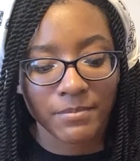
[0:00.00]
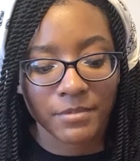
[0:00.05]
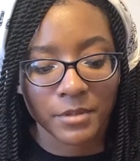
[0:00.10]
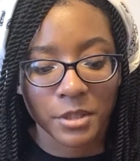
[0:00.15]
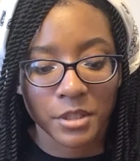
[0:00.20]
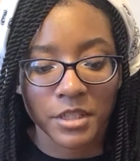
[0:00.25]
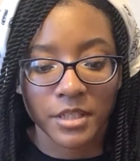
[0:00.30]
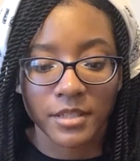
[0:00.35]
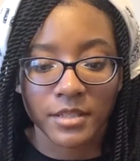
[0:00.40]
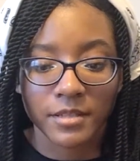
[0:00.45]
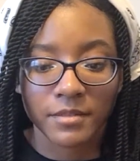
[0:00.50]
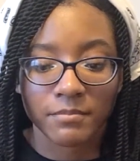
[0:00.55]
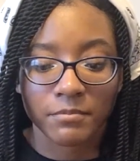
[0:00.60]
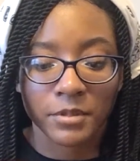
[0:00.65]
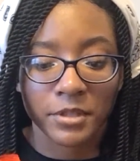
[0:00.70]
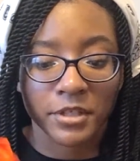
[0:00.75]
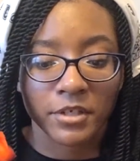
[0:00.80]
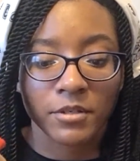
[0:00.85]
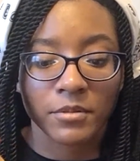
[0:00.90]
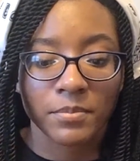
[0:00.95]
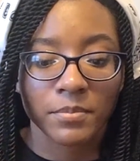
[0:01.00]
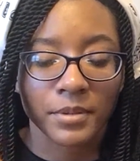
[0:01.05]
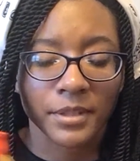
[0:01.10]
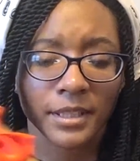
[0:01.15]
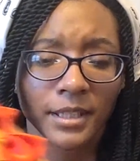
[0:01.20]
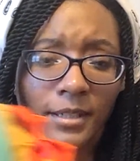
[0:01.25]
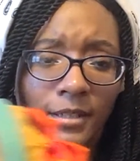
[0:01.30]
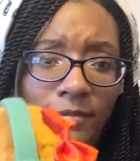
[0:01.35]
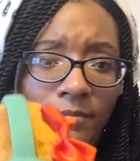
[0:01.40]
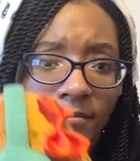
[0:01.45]
but she's still
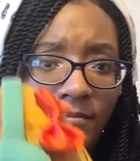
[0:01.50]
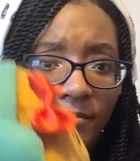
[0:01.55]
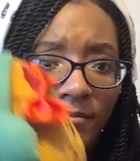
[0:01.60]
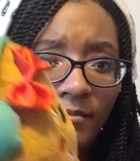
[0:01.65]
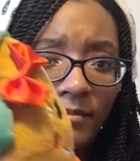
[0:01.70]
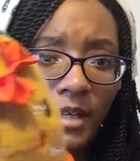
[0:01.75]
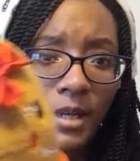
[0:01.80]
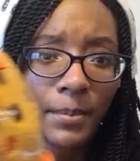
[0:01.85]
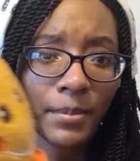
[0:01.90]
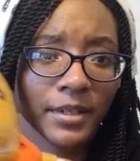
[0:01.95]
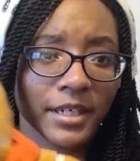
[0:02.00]
pretty... a